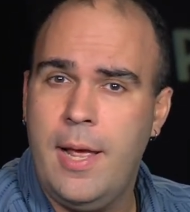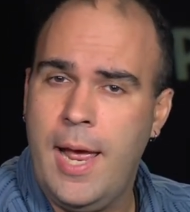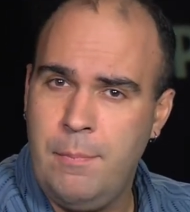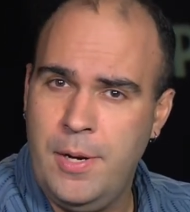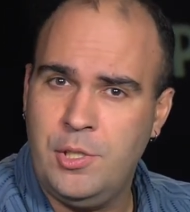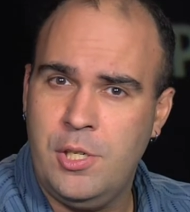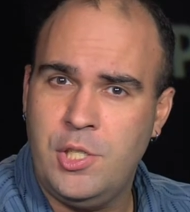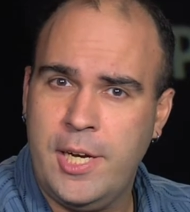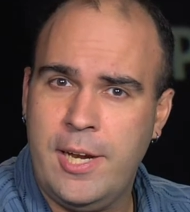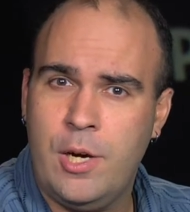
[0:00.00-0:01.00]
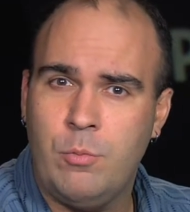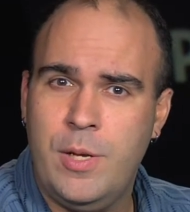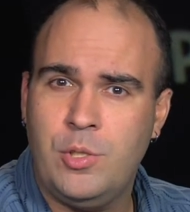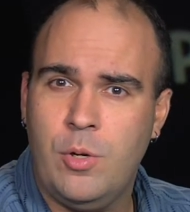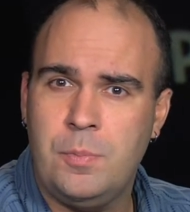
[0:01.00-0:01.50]
and be sure to check out our
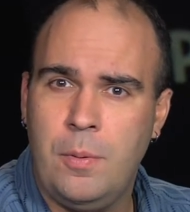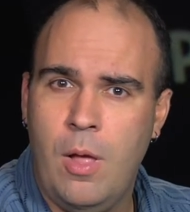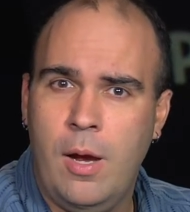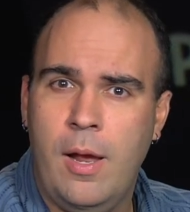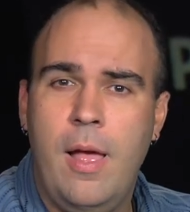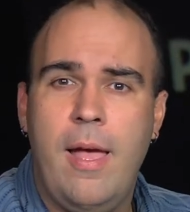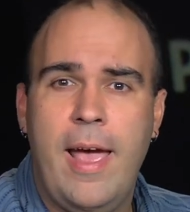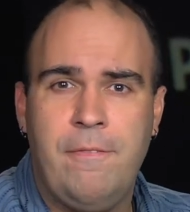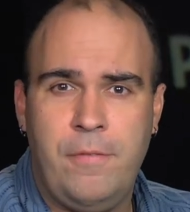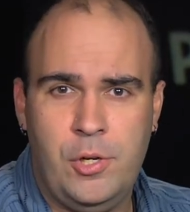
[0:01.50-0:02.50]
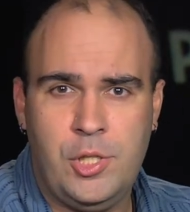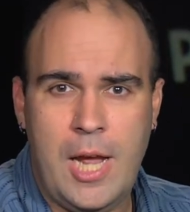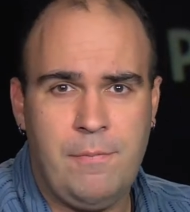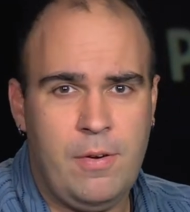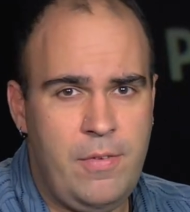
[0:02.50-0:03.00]
resource blog at
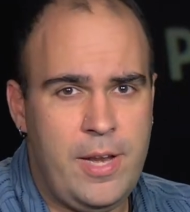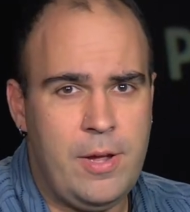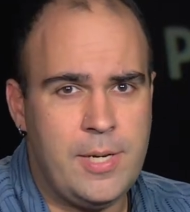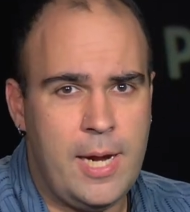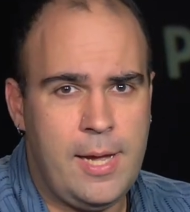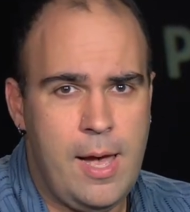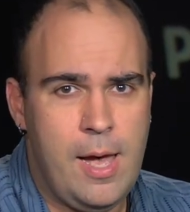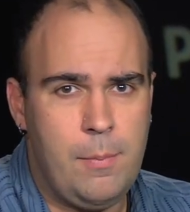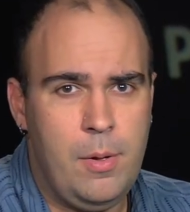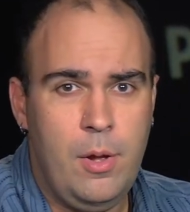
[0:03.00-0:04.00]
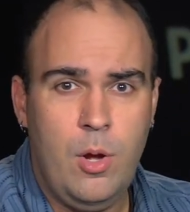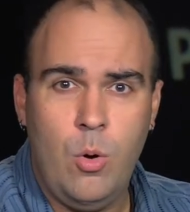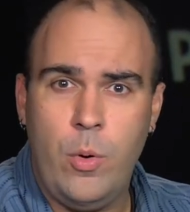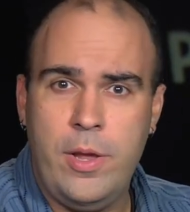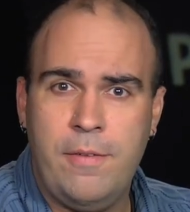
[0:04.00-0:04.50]
photoshopforvideo.com,
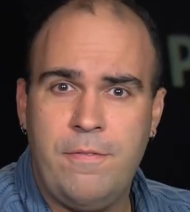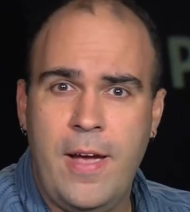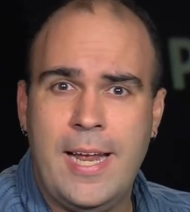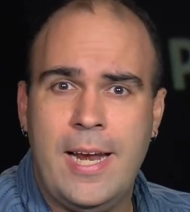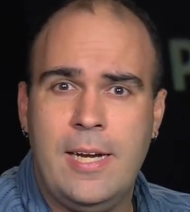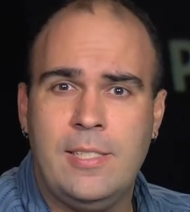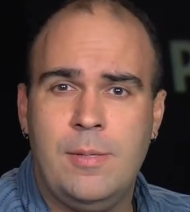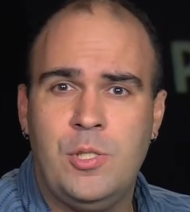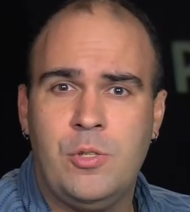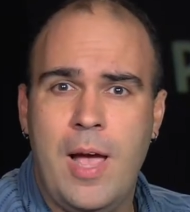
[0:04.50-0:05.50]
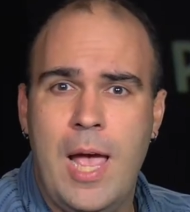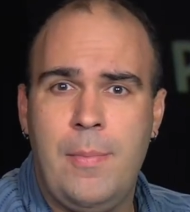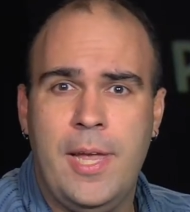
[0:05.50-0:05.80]
where you can find out how to subscribe